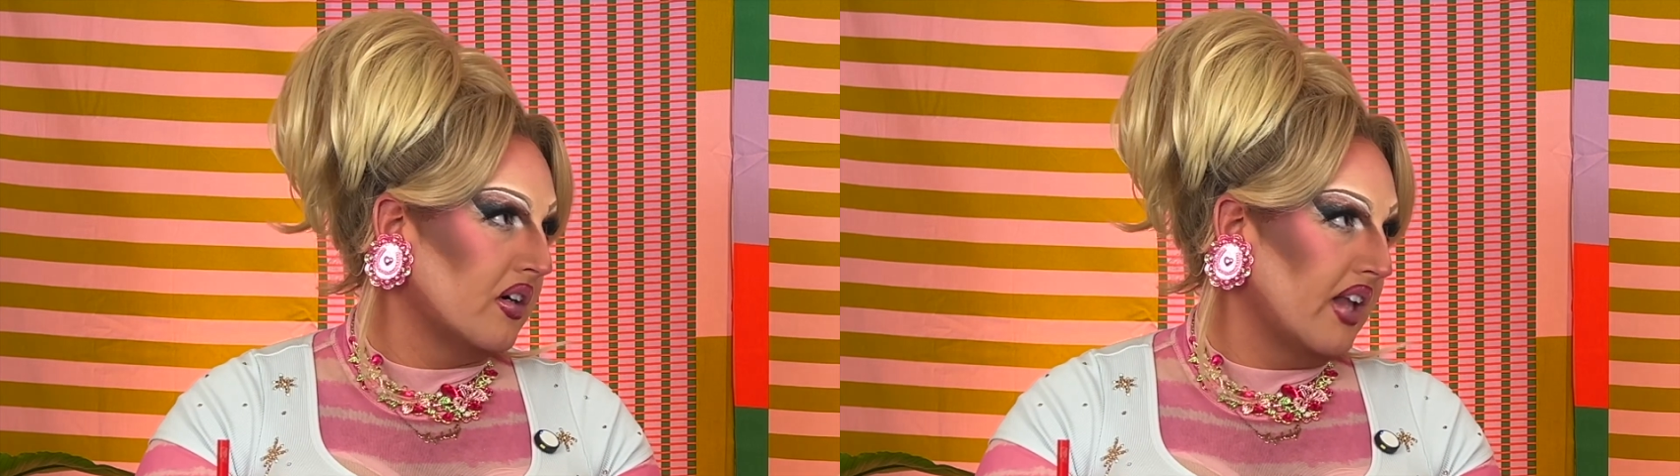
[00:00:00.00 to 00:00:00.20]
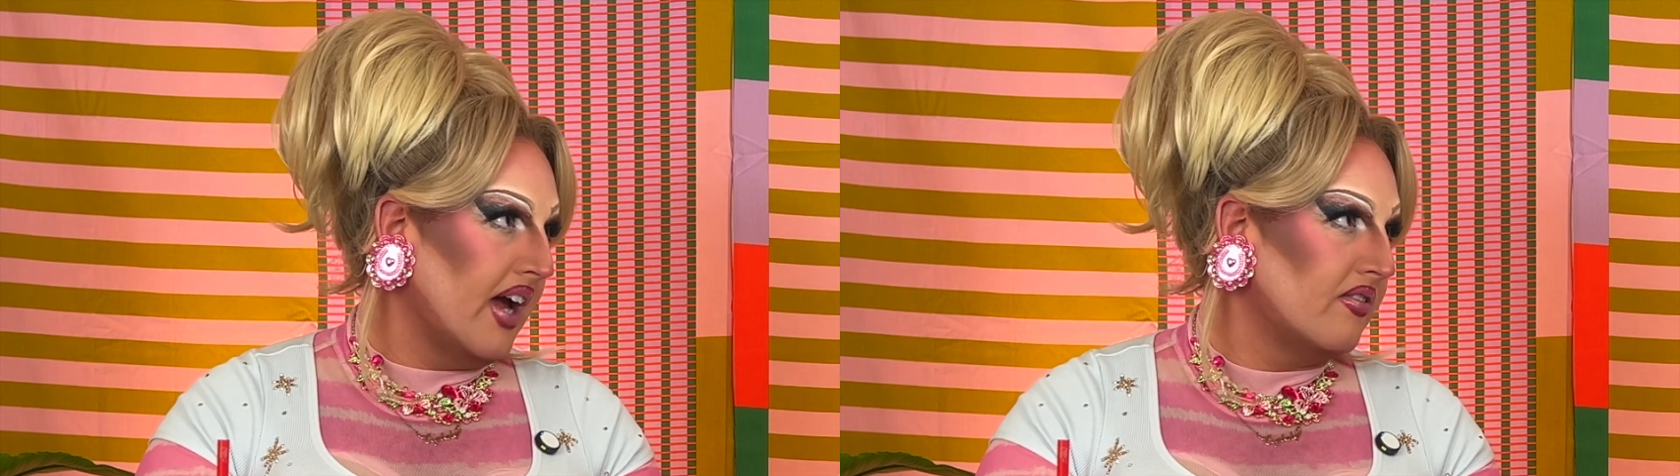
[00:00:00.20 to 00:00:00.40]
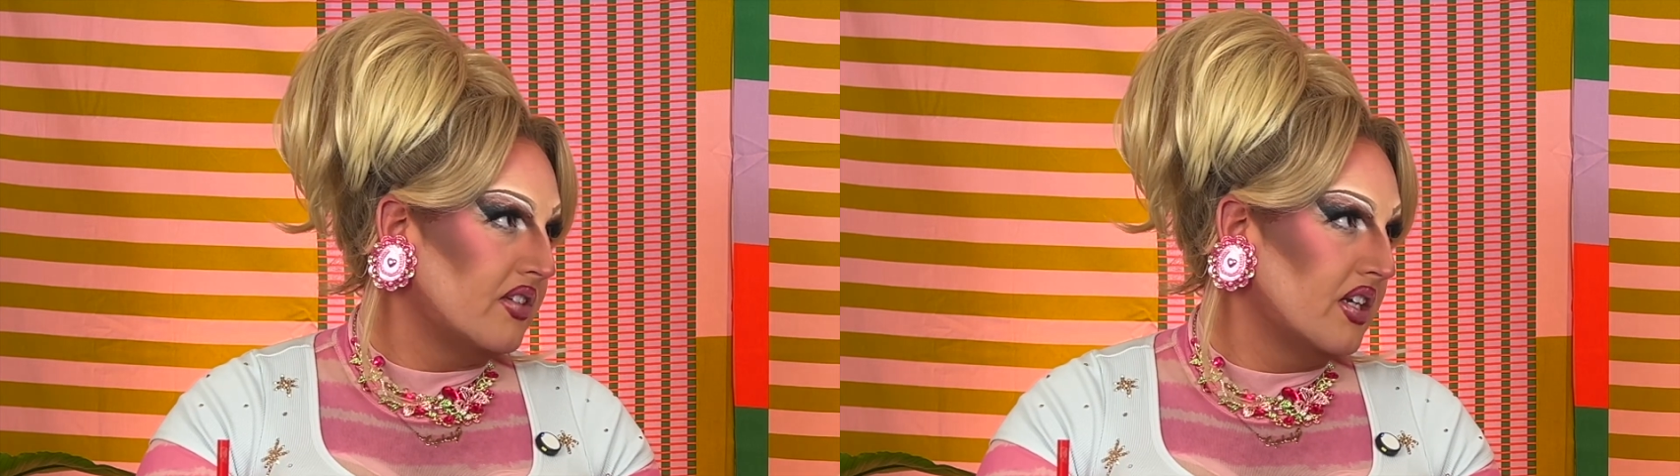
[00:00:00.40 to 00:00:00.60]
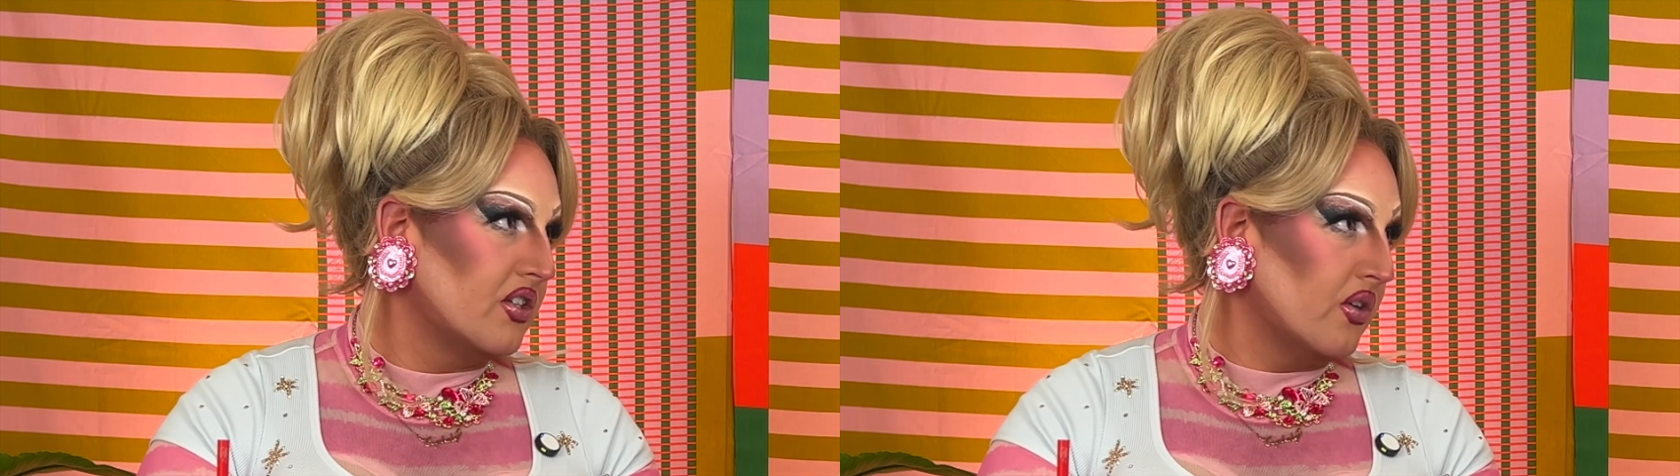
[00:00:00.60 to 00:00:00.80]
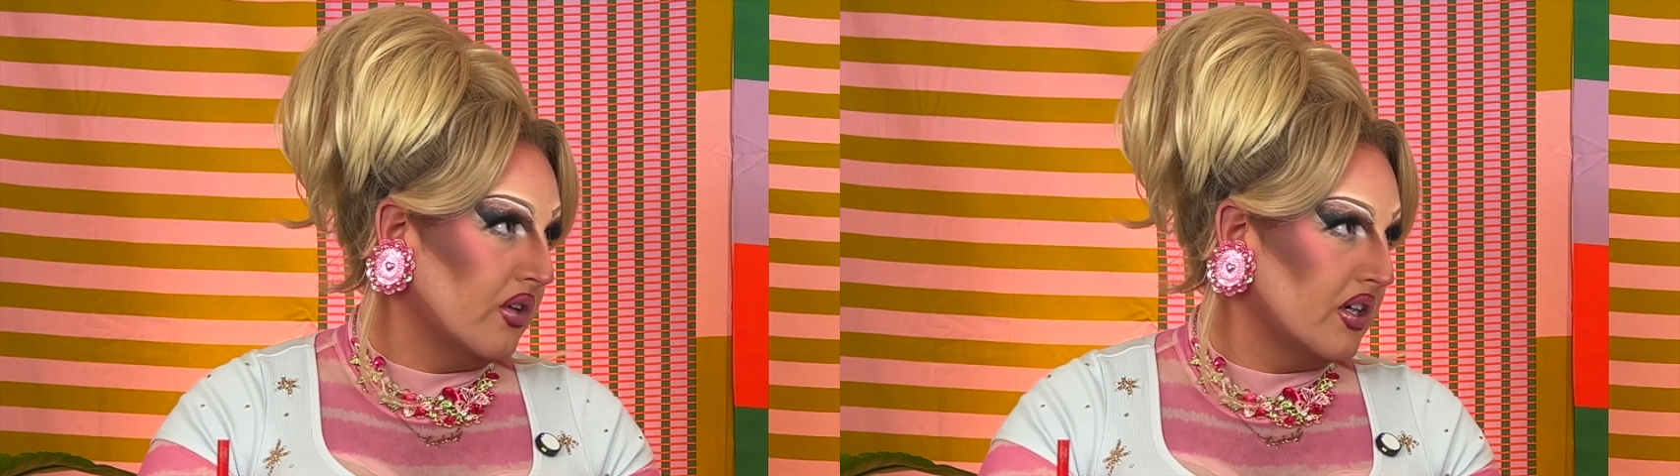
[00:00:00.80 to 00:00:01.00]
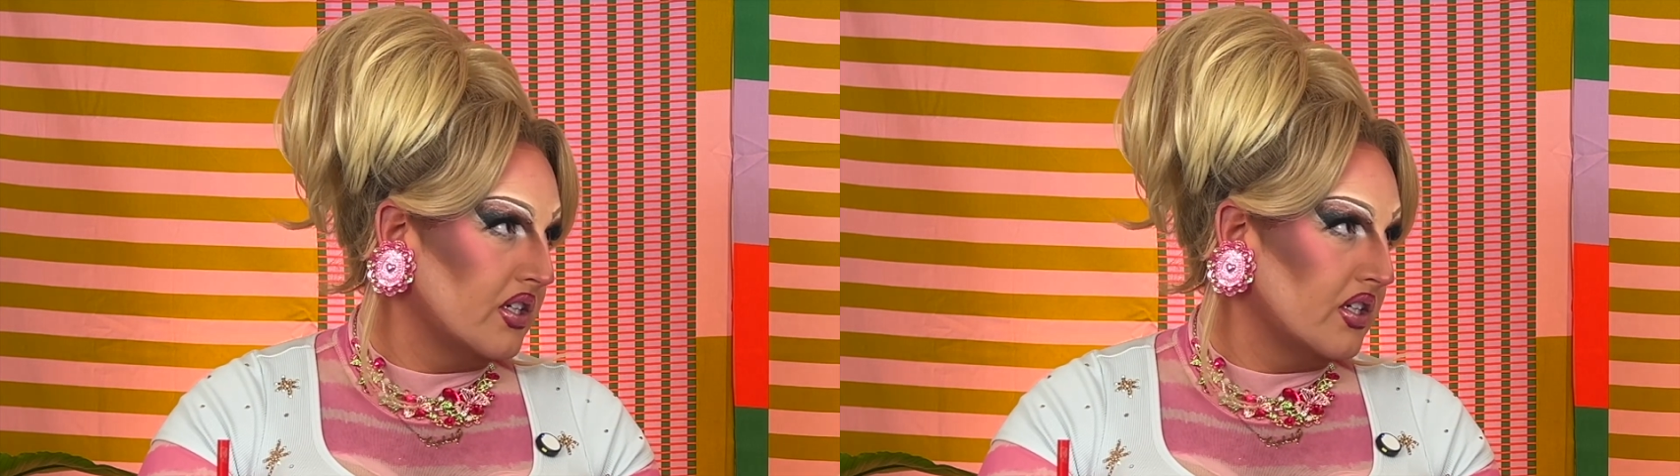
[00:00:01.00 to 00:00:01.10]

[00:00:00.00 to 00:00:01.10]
left Scooters.